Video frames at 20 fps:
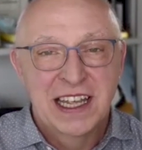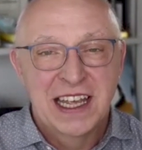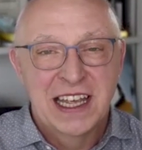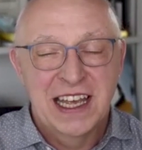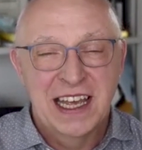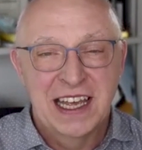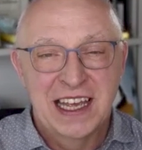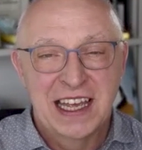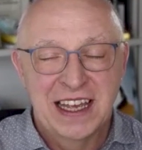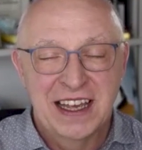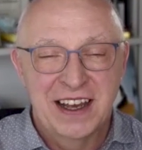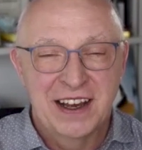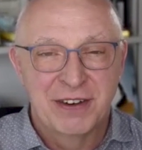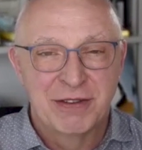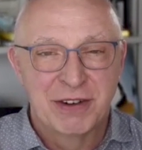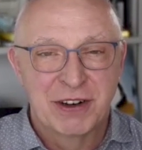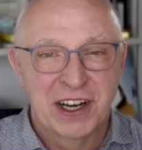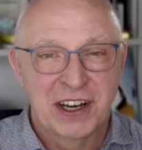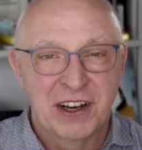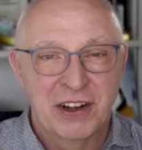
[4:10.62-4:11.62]

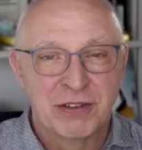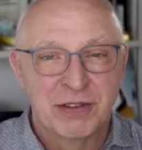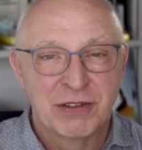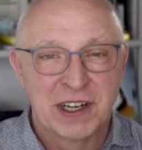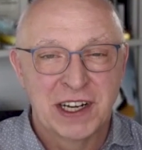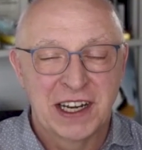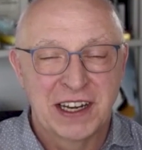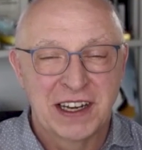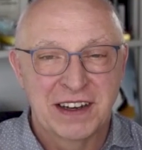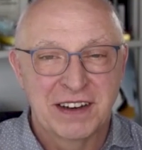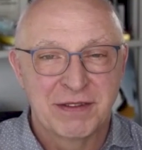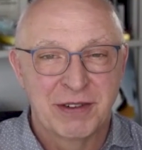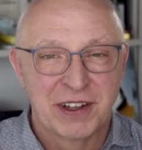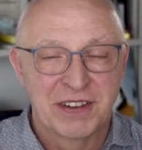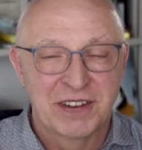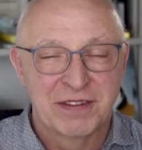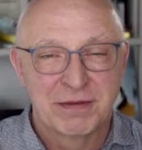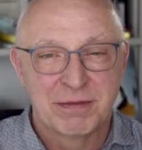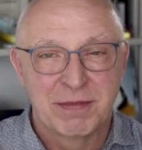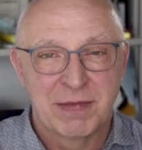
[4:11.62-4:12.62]
over and over, and it
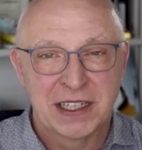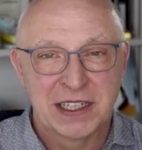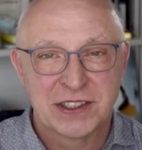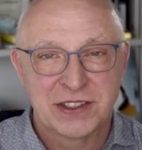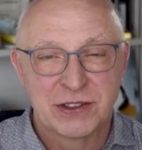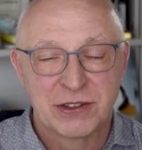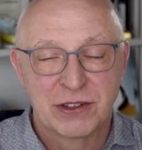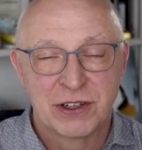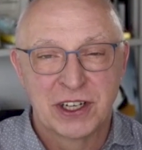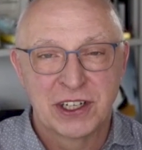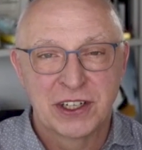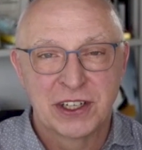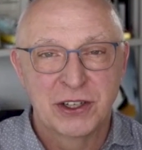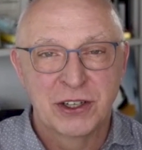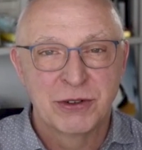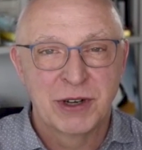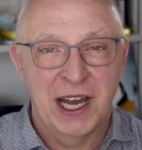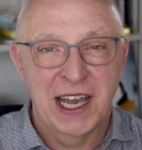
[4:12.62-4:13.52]
wasn't much to learn new.